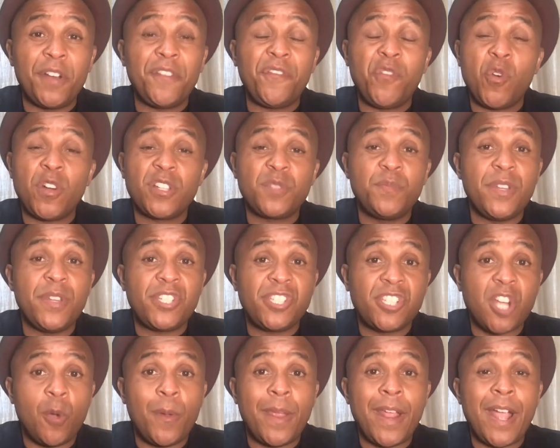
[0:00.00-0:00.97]
enforcement,
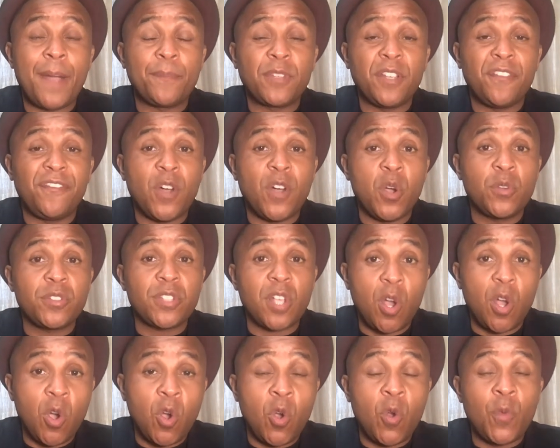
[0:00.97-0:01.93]
showing up to folks'
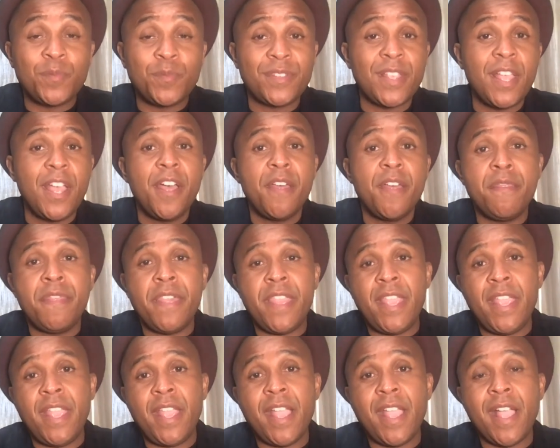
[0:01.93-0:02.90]
homes,
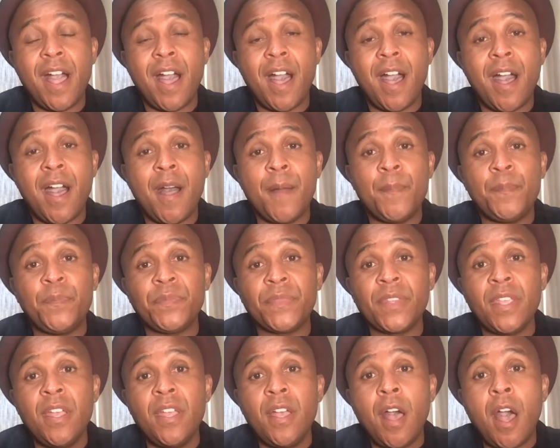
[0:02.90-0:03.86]
the um,
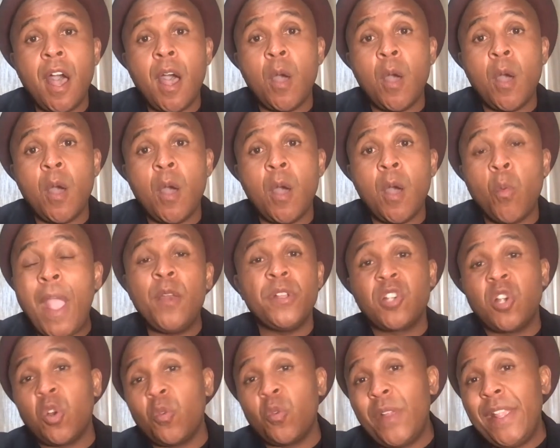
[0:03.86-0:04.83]
uh, which
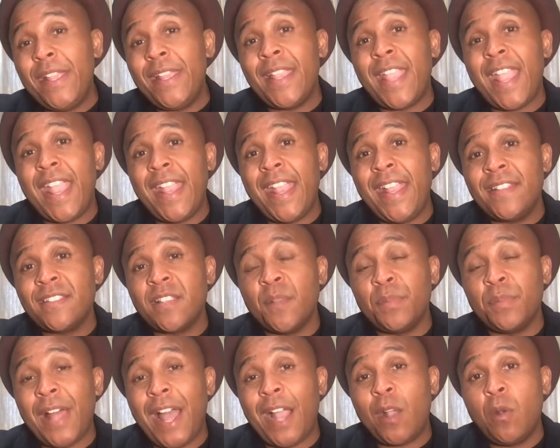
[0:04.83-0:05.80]
Korryn Gaines, a
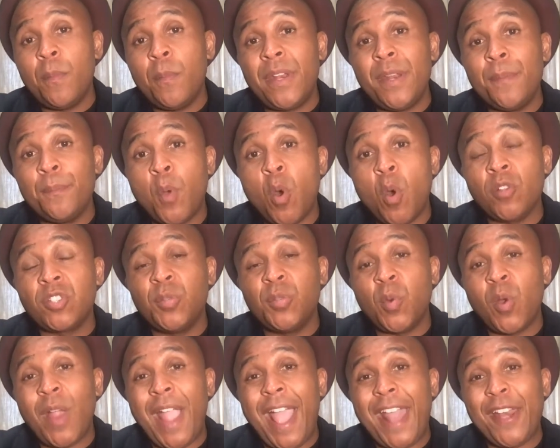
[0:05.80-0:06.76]
black woman in
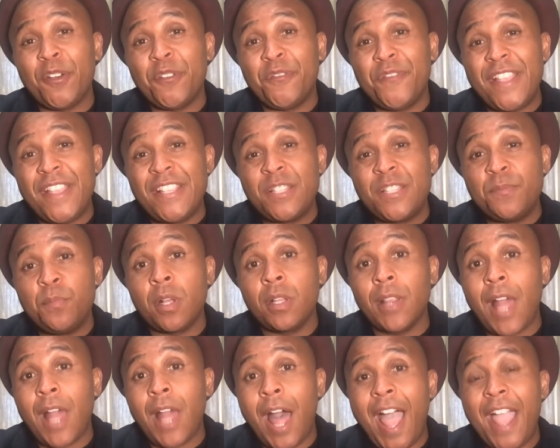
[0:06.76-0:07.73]
Baltimore, had her Facebook
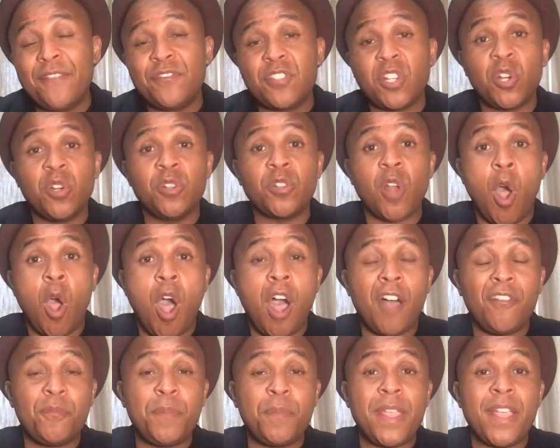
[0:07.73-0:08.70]
Live turned
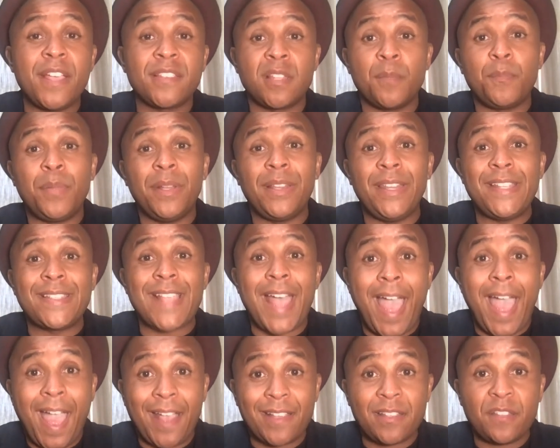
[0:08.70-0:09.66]
off because the police
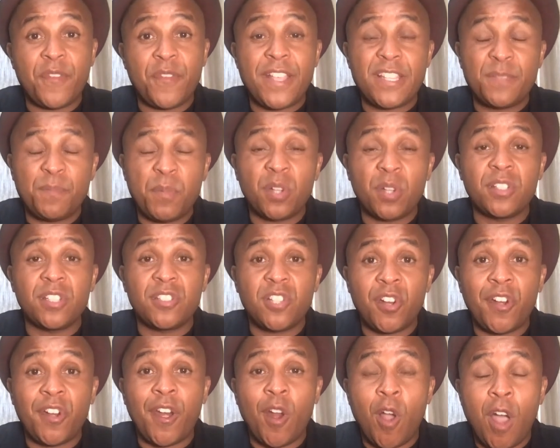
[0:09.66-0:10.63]
asked Facebook to
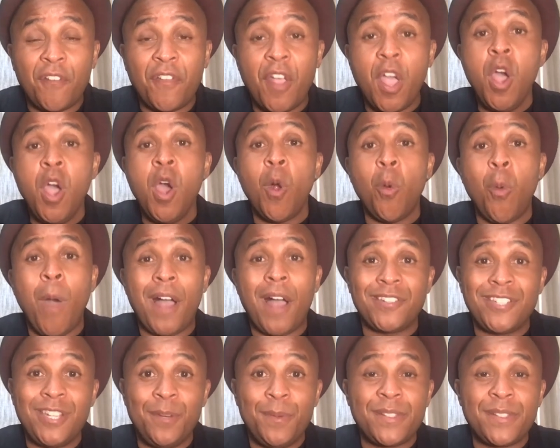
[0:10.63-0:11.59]
turn it off while
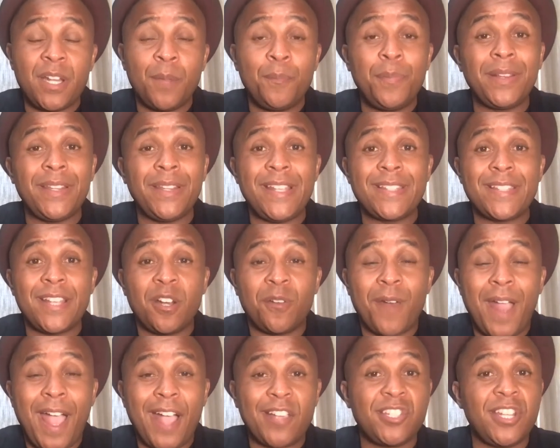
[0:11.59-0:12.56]
she was in a police
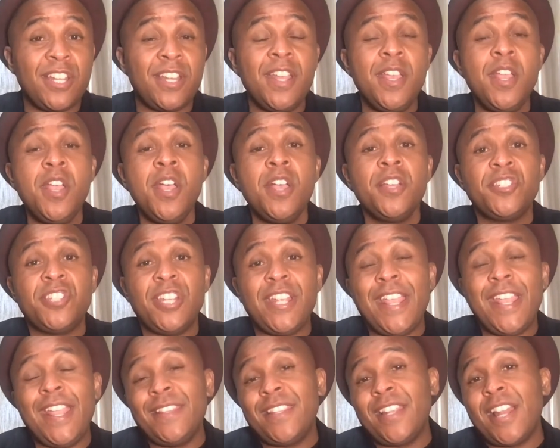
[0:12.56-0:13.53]
interaction.
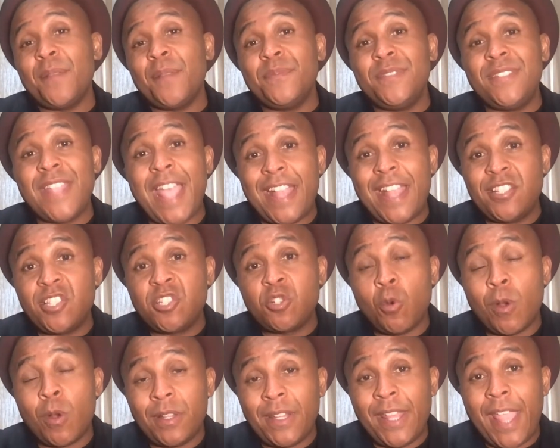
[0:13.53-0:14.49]
She ended up dead
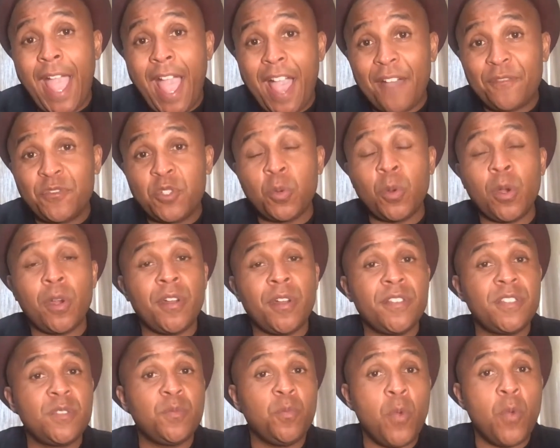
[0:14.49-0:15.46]
shortly
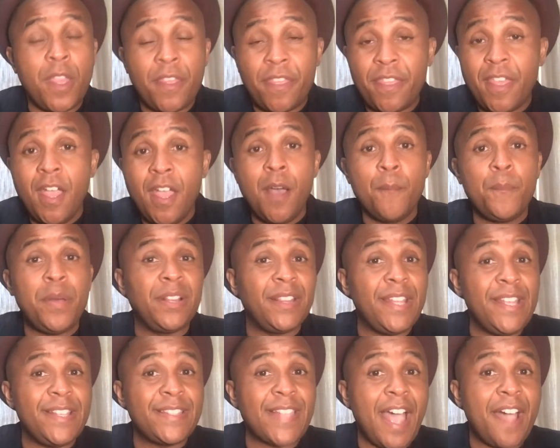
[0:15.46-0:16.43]
afterwards, with
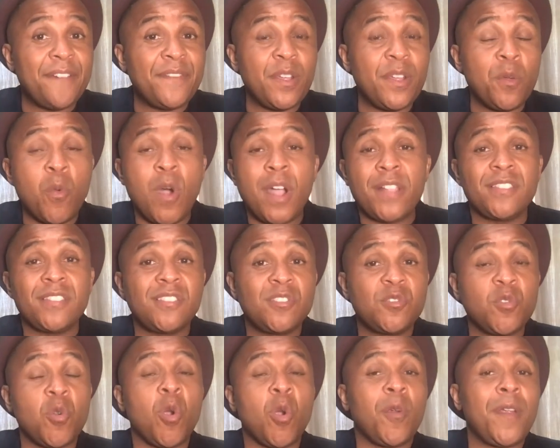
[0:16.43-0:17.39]
police having one
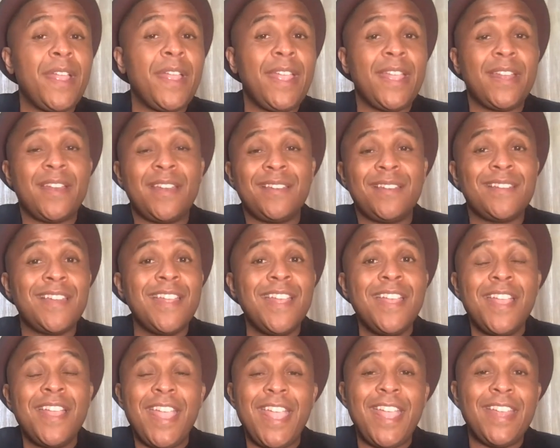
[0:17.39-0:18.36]
story and
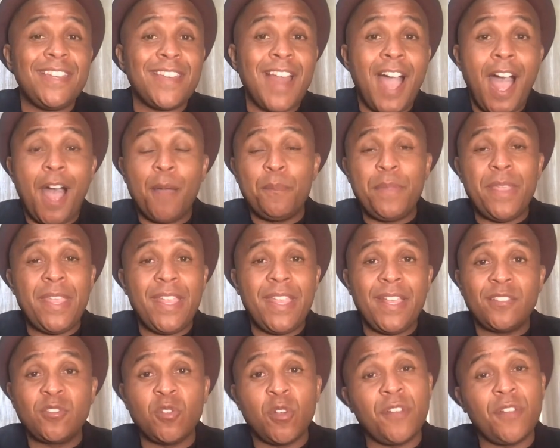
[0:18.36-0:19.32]
it not
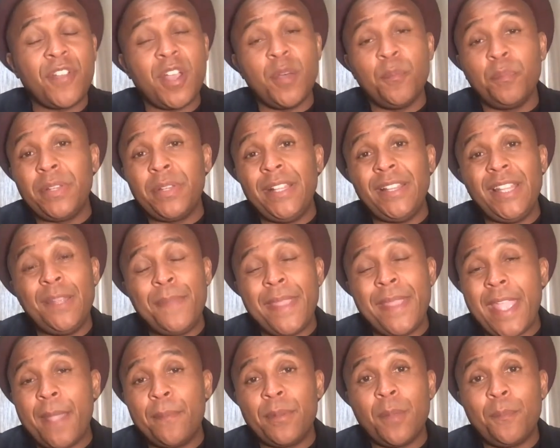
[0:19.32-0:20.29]
being sort of completely
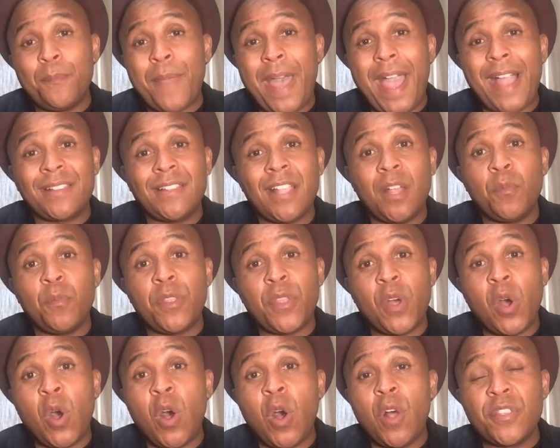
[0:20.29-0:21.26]
being able to backed up with
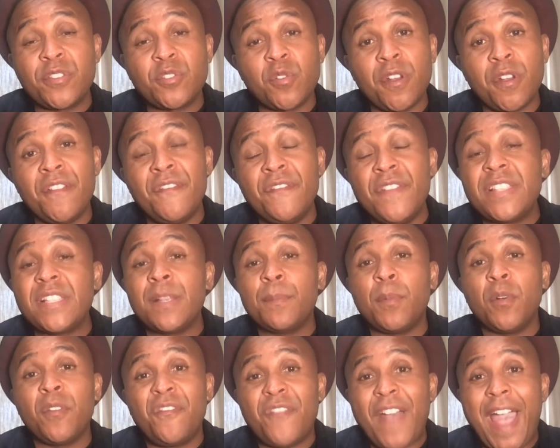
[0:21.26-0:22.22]
all the sort of
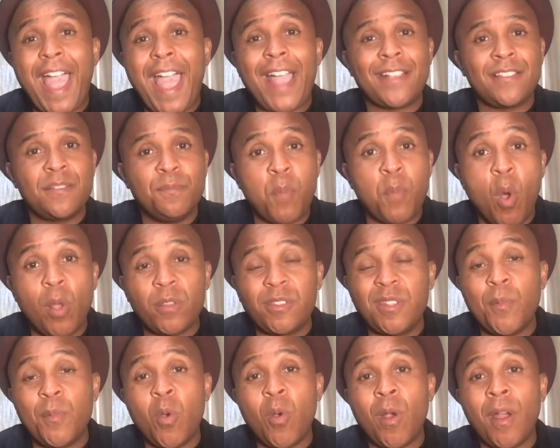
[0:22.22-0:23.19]
visible facts.
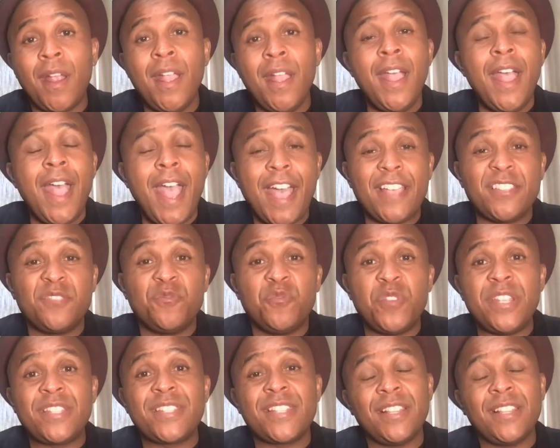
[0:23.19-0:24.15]
Baltimore has
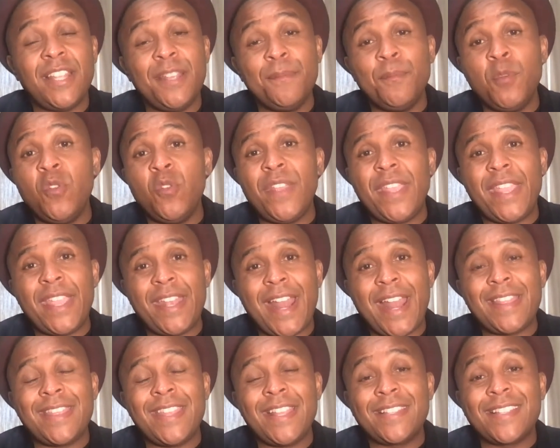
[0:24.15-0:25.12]
recently moving in,
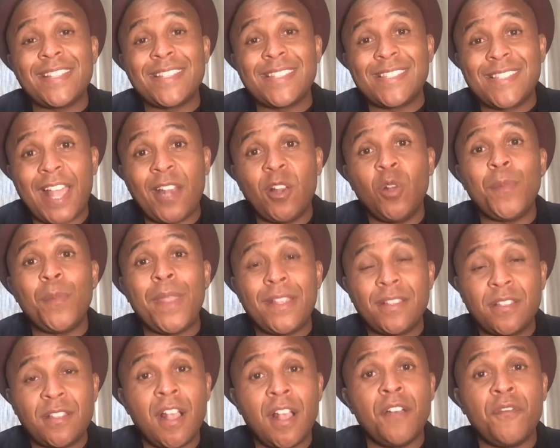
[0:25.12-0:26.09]
I think, to
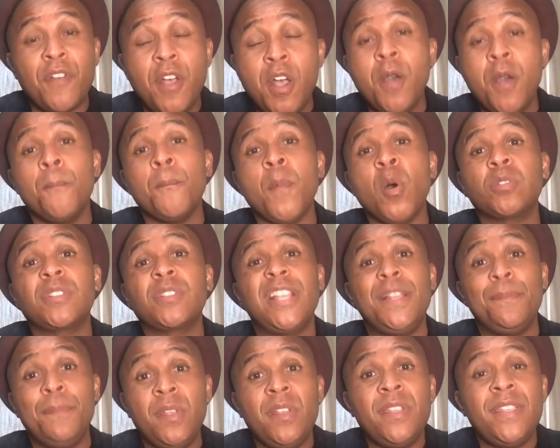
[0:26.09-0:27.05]
settlement of
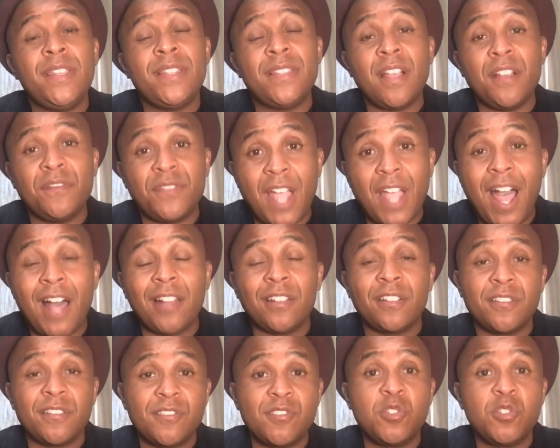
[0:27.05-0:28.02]
multi million of
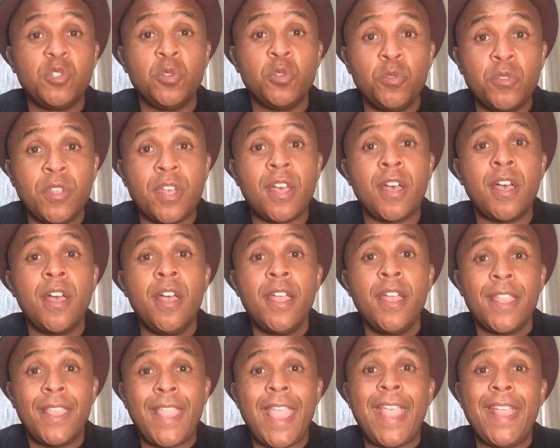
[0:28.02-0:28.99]
dollars to the
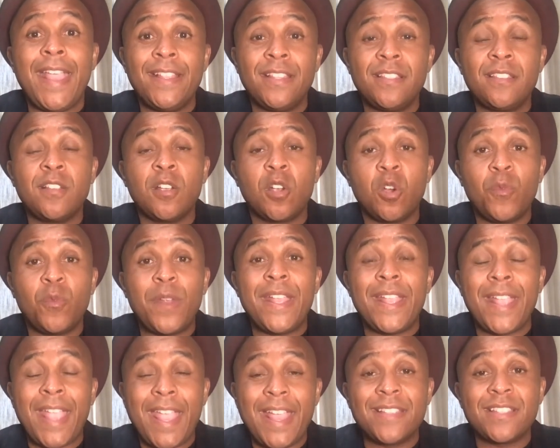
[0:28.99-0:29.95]
Gain to
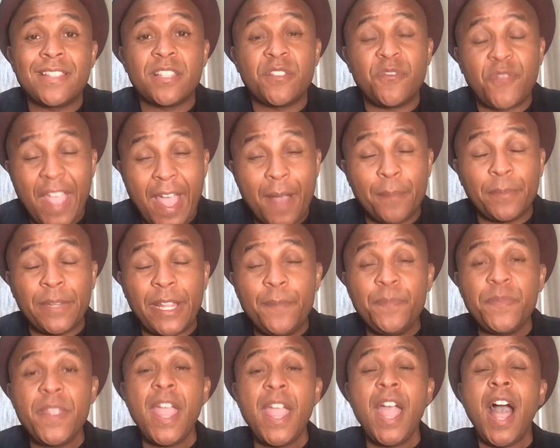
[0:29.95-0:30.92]
Korryn Gaines' family.